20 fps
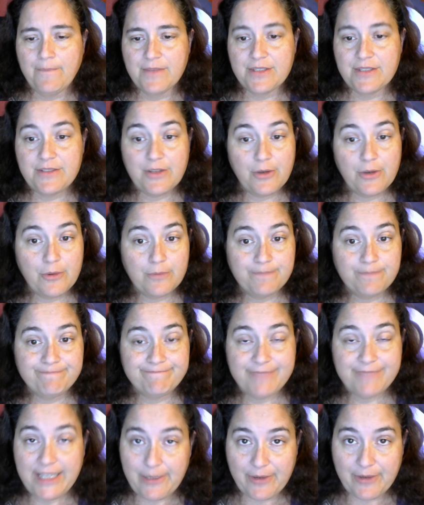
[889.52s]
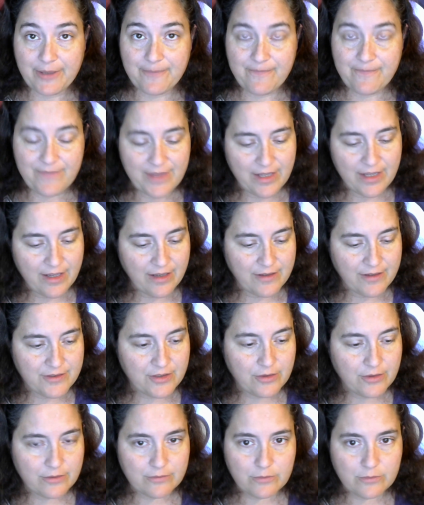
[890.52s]
So, anyway.
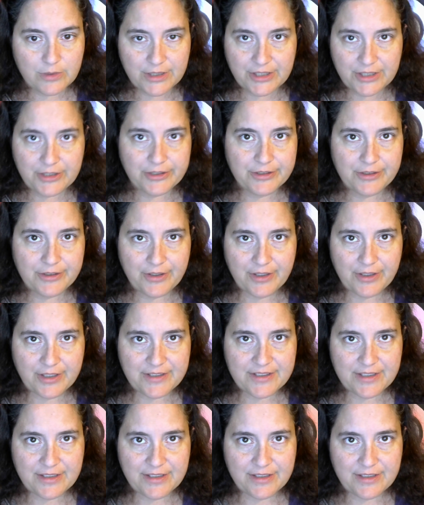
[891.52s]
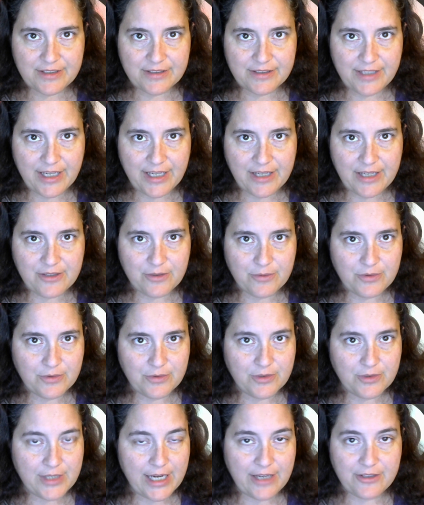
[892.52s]
So, what are your thoughts on the Kanto
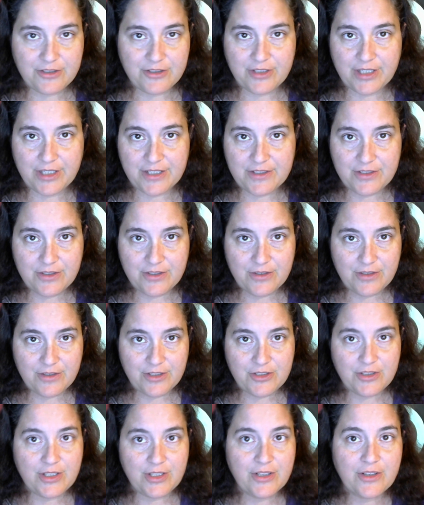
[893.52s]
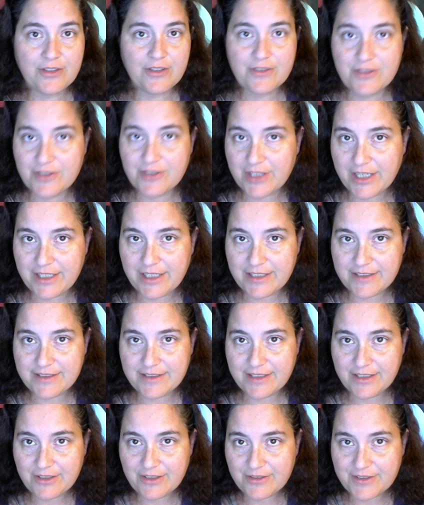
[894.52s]
Tour? How did you guys do? Did you get all the
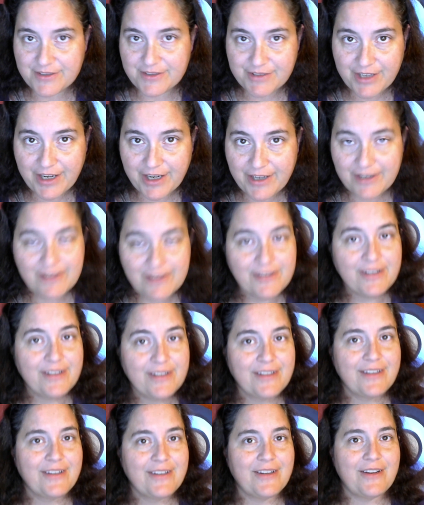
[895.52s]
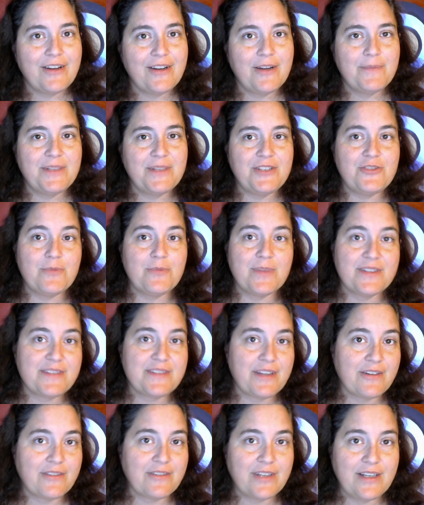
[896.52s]
shinies that you desired? Did you
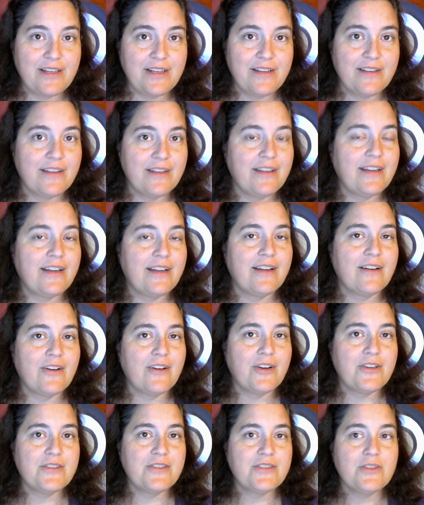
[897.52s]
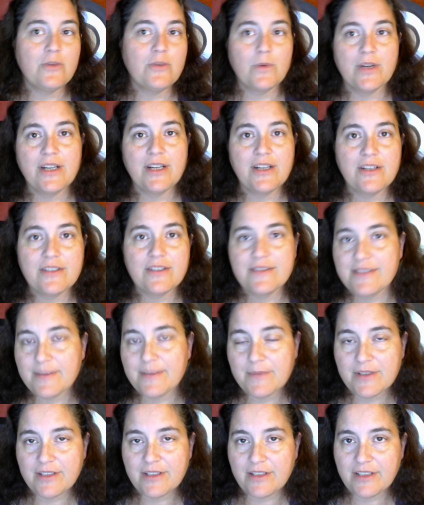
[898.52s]
miss out on anything? Are you still working on
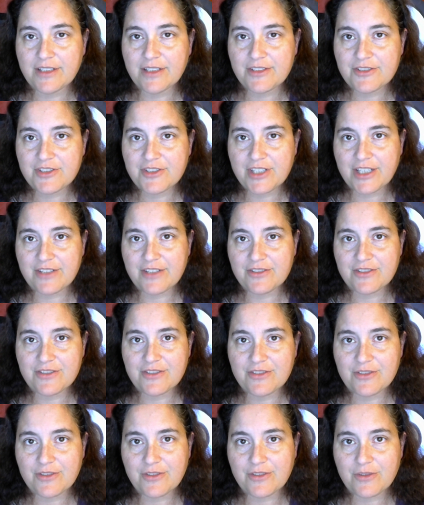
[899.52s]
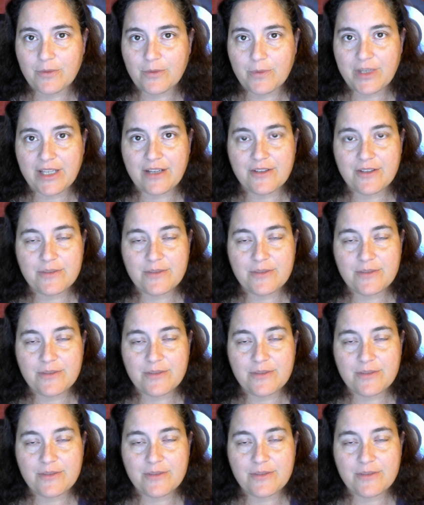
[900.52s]
some of the collection challenges during the week?